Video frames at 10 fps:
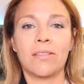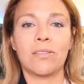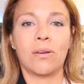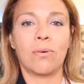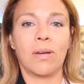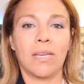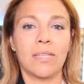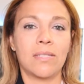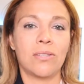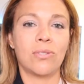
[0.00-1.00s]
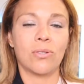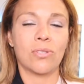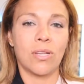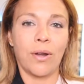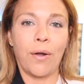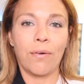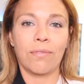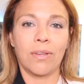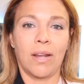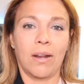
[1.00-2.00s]
So I guess it's just the nerve
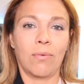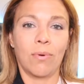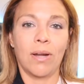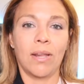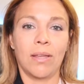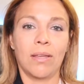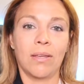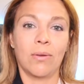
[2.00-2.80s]
kind of really,